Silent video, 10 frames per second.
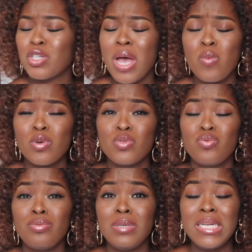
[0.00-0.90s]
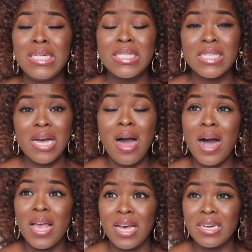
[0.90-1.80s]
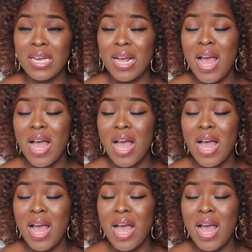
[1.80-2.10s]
I was really tired. Like,